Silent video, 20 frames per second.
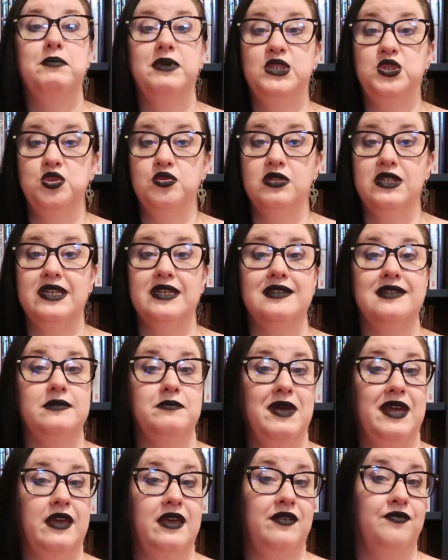but Julia
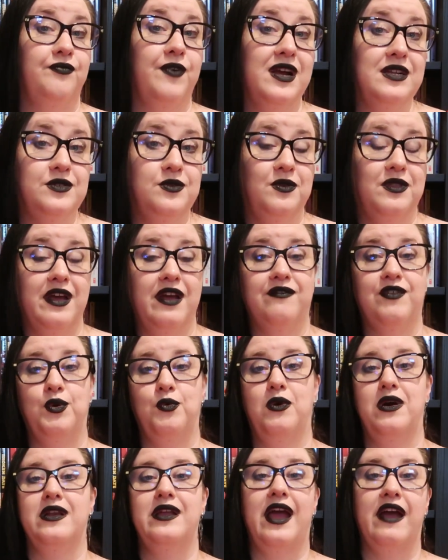is making friends with
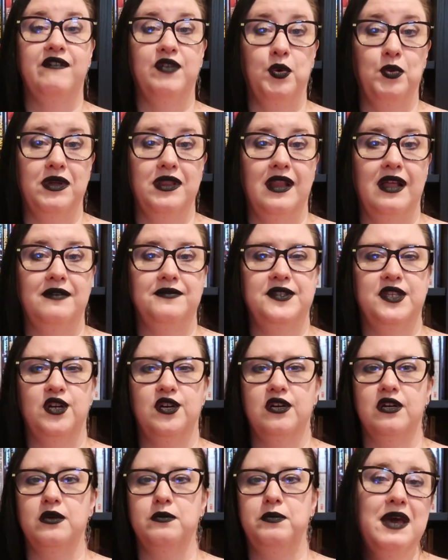everyone everyone loves
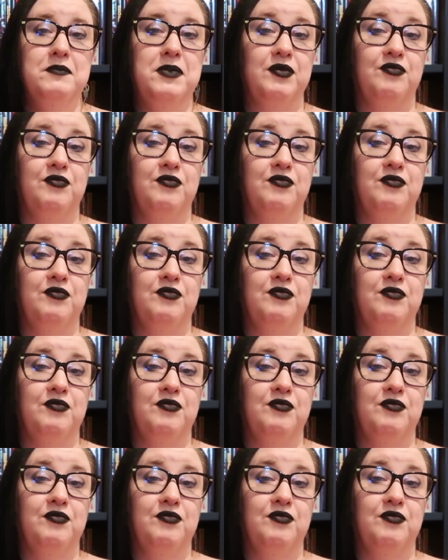her